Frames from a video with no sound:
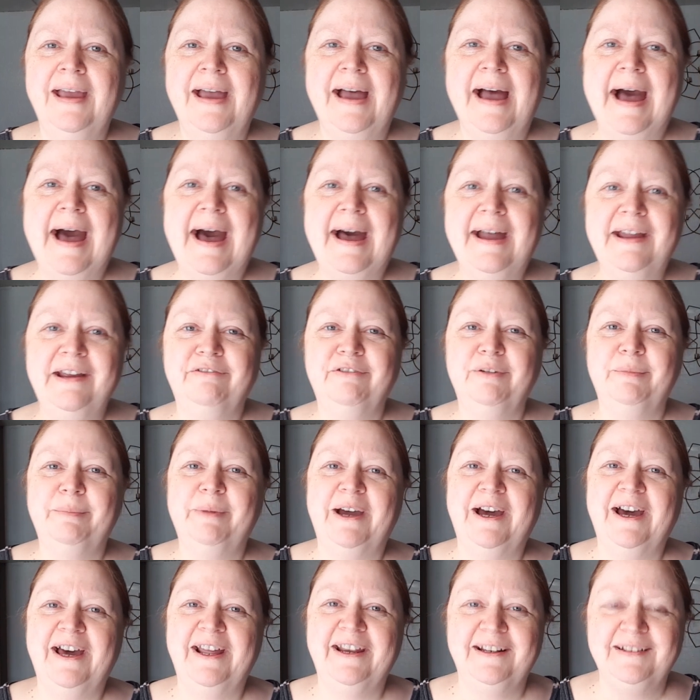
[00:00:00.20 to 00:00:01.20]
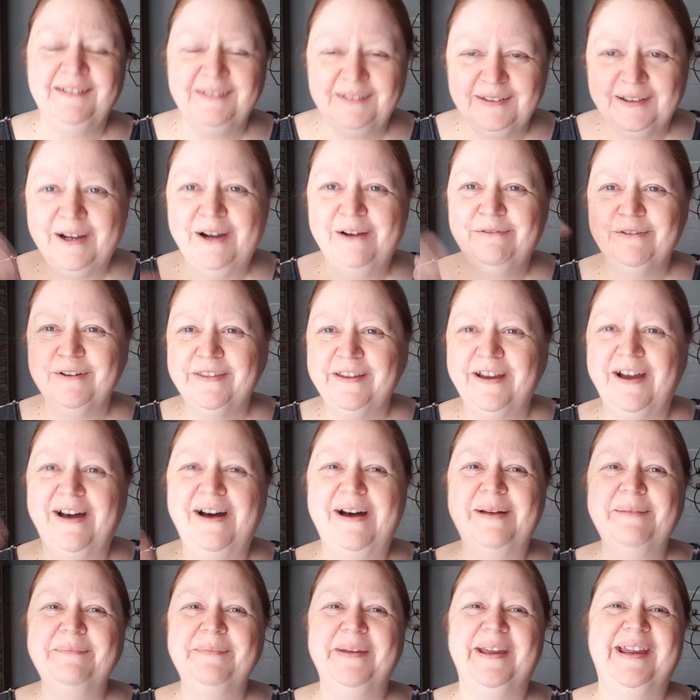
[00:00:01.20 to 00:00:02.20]
Hi everybody, look over the
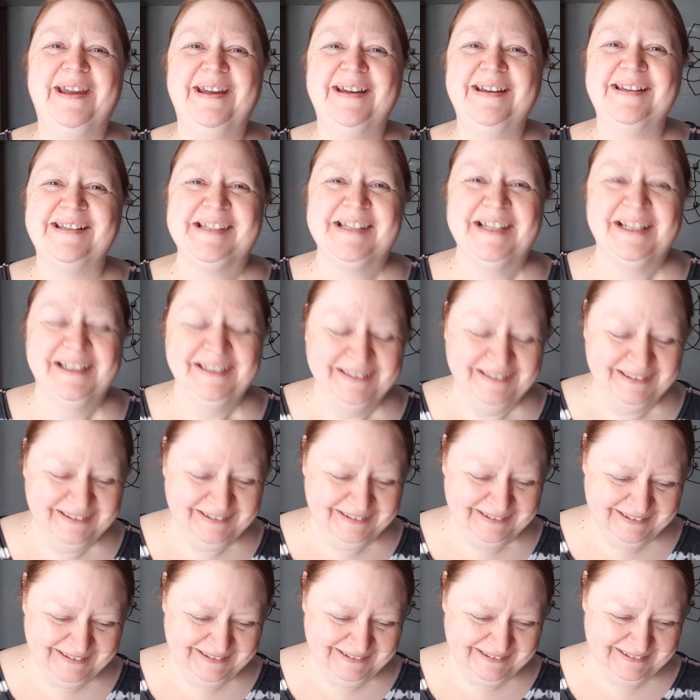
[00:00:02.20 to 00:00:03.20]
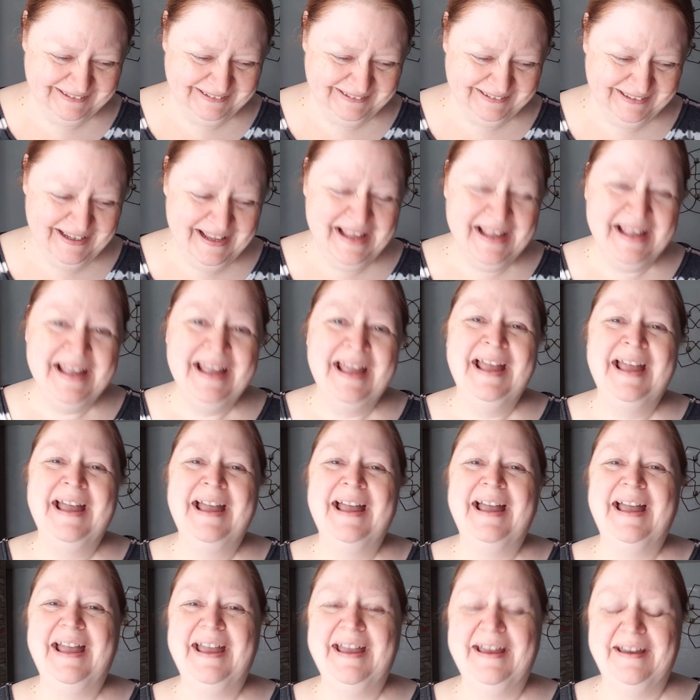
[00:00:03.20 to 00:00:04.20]
hot mess.
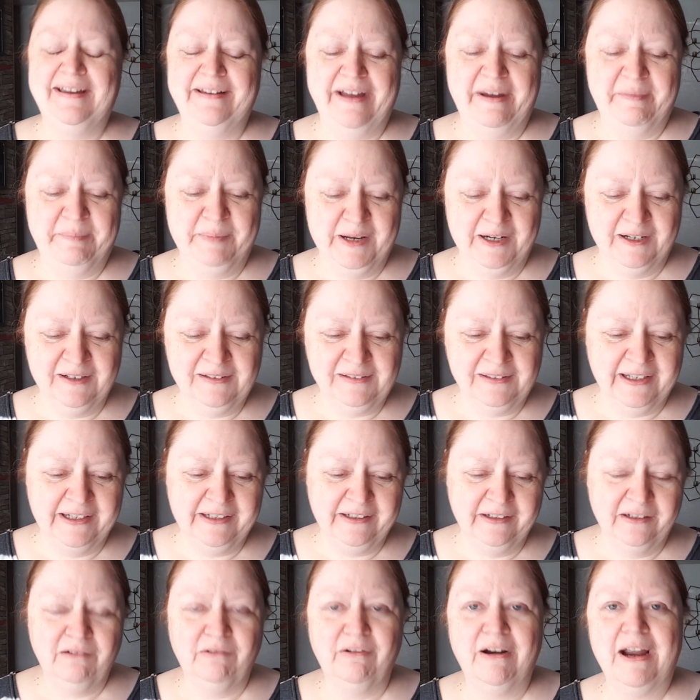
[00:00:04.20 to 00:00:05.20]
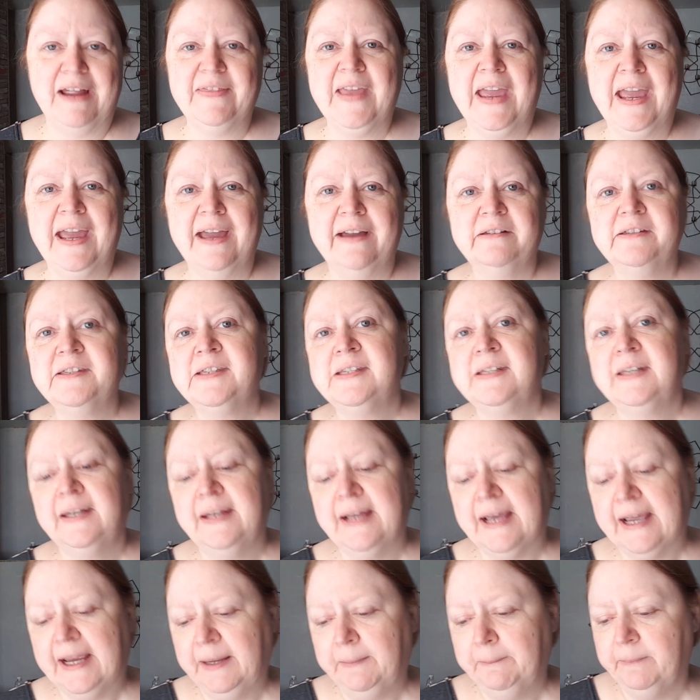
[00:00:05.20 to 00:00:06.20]
I've been cleaning around the house
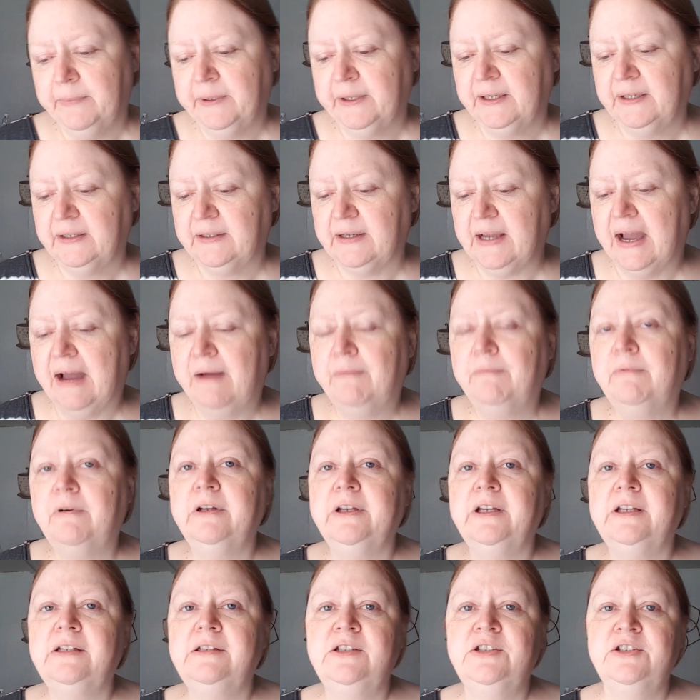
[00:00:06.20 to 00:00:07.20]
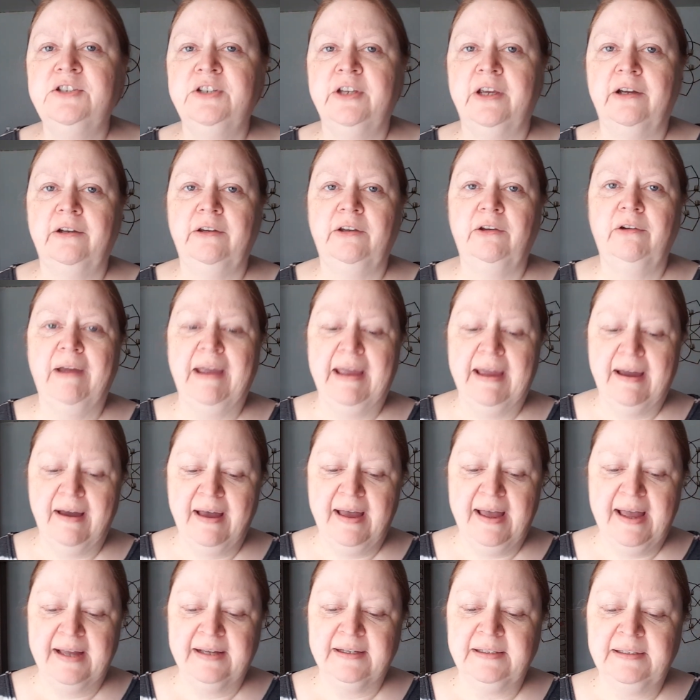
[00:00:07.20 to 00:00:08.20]
today, but I wanted to show you how
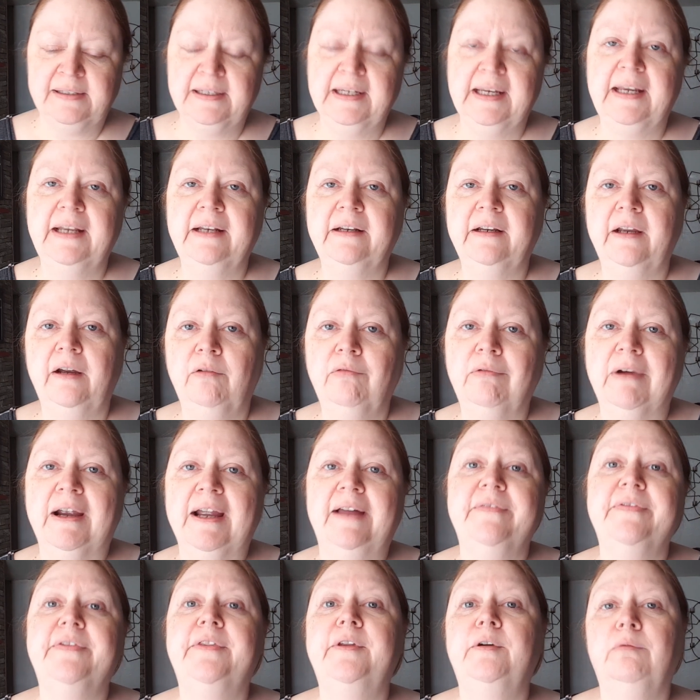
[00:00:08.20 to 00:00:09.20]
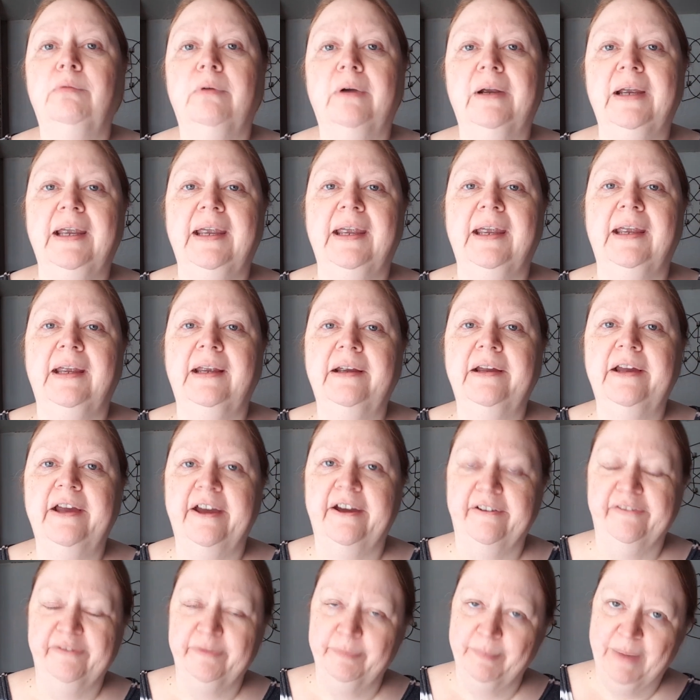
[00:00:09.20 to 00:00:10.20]
I clean around the ring
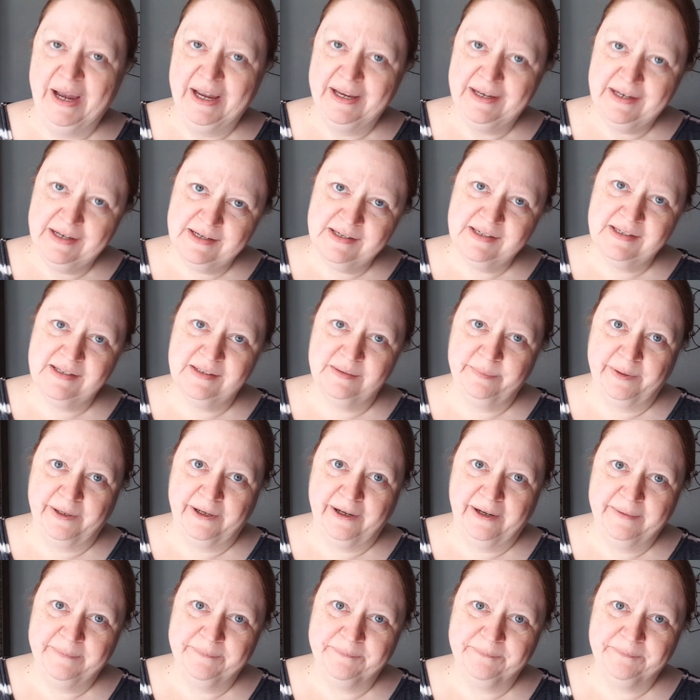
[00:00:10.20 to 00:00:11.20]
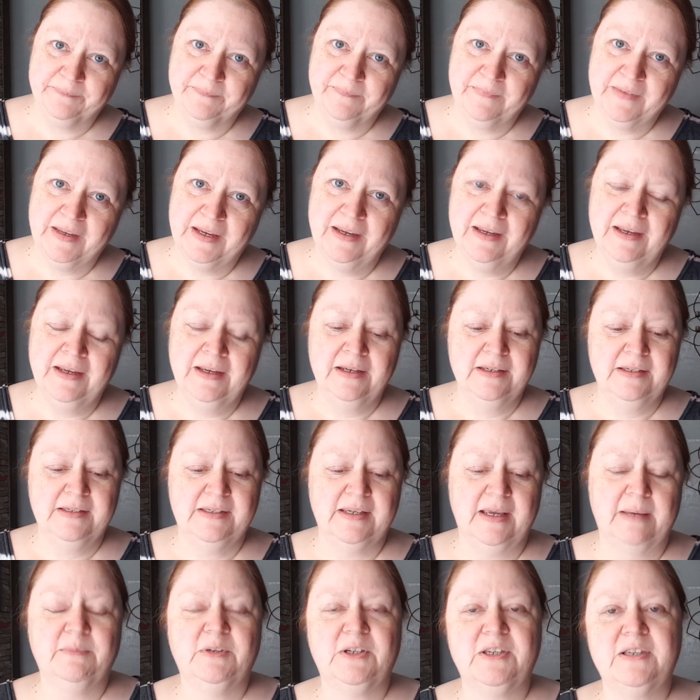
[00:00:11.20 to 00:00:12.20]
of my Instapot.
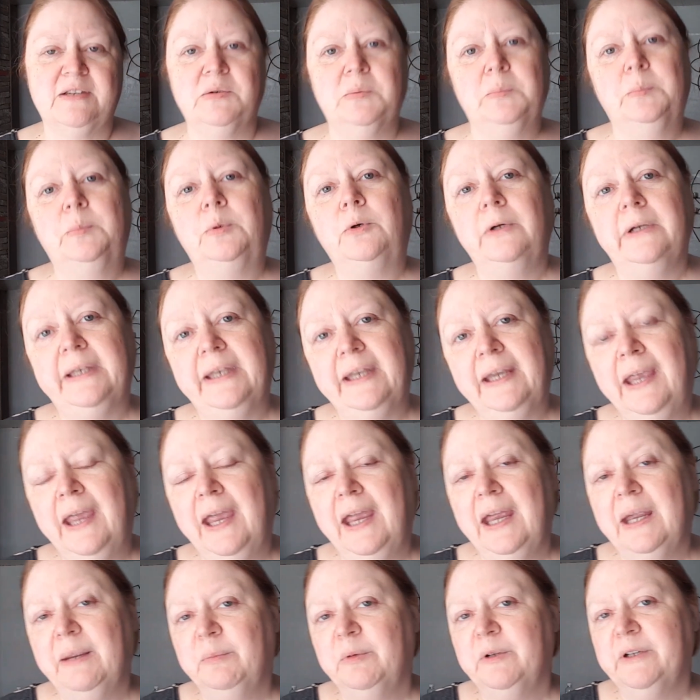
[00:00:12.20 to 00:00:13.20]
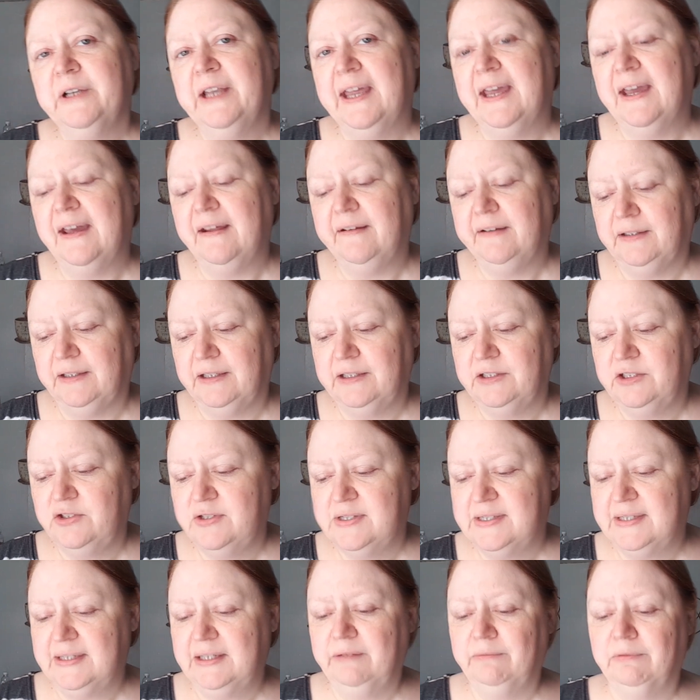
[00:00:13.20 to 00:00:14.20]
So I'm just going to point the camera down and let you
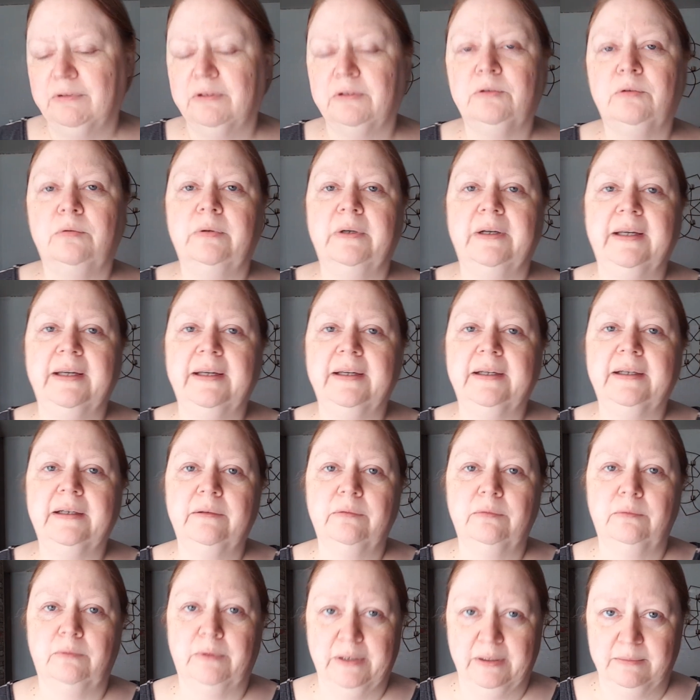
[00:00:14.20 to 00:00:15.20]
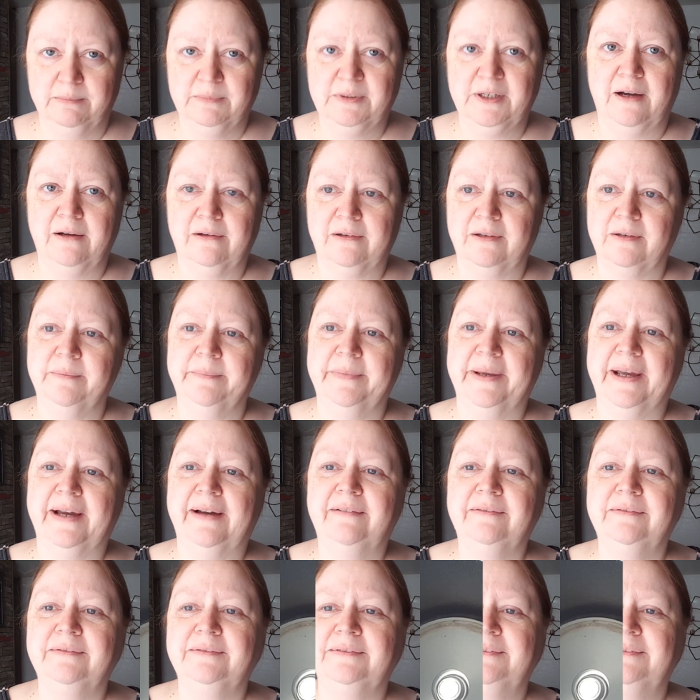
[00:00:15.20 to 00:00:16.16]
see real quick what I'm talking about.